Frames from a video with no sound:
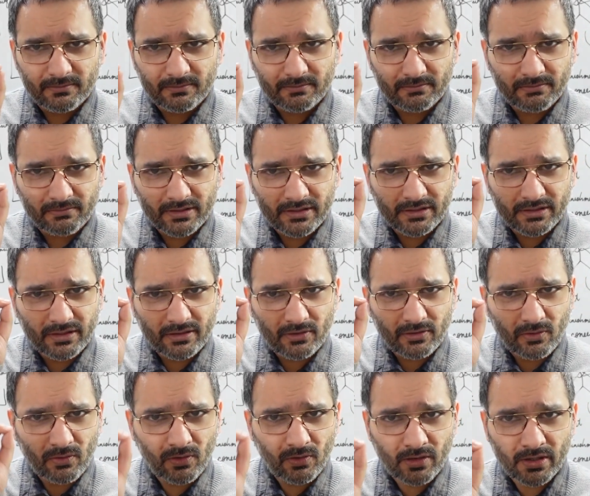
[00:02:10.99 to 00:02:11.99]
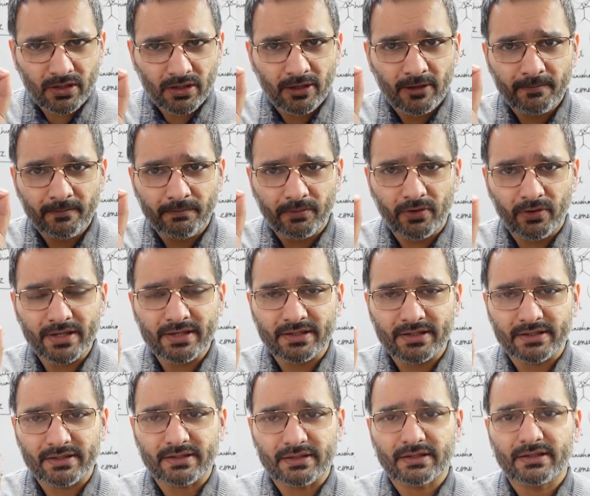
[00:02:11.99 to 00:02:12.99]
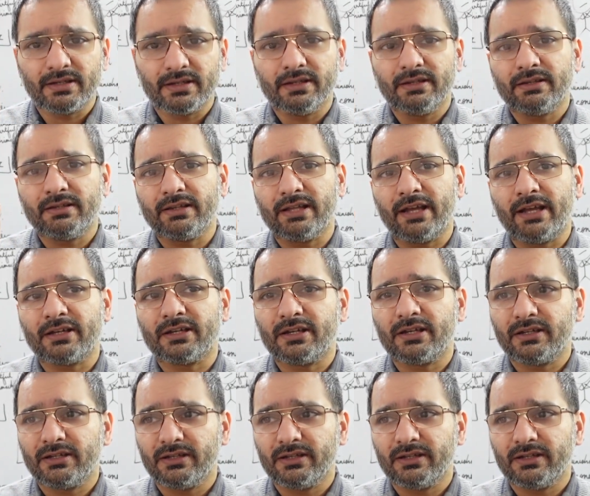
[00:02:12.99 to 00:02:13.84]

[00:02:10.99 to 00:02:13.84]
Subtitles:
But the core point is that